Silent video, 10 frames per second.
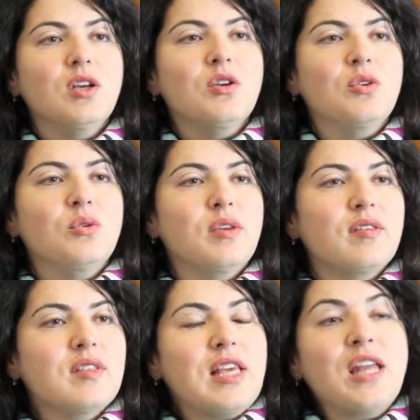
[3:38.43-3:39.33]
who is
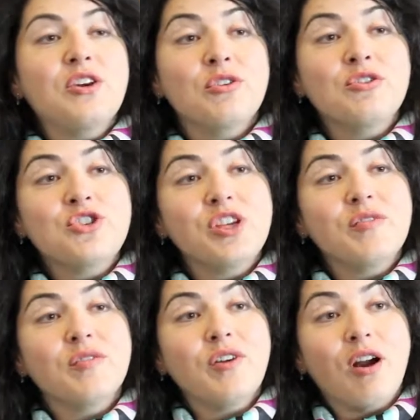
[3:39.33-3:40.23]
the editor-in-chief
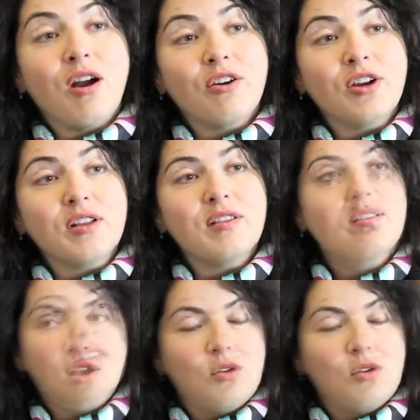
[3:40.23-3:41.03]
of Haaretz,